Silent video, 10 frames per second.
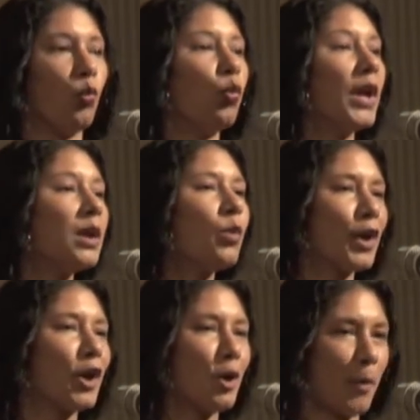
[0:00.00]
we
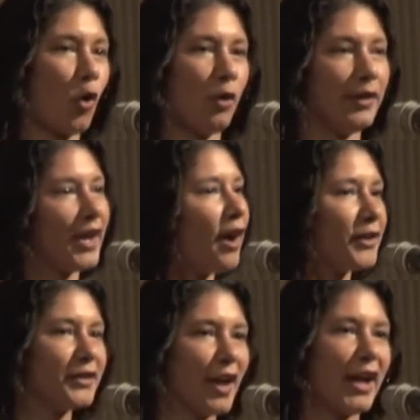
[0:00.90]
want to uphold,
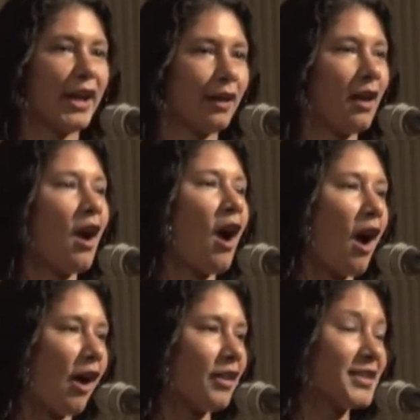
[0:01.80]
unlike
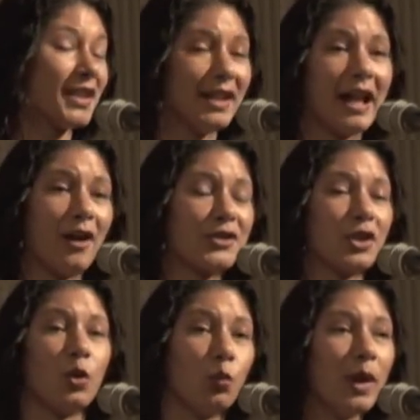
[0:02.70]
our city
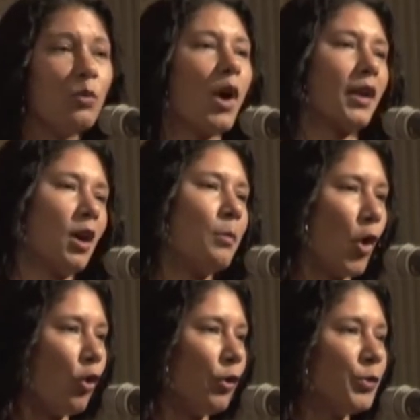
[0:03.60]
council, we want to
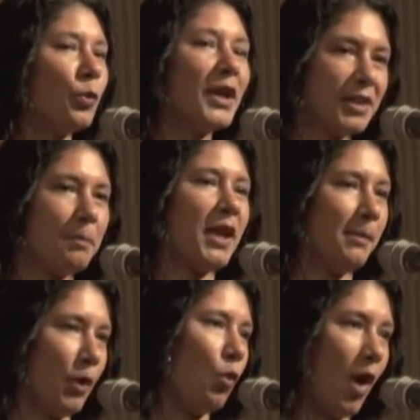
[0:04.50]
uphold what the
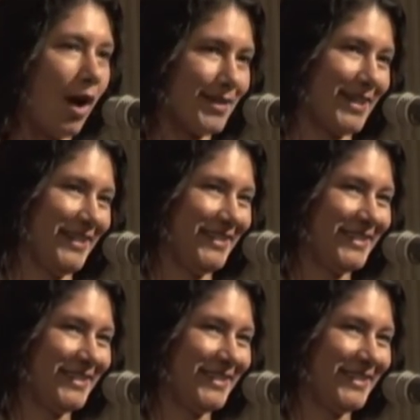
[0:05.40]
people want.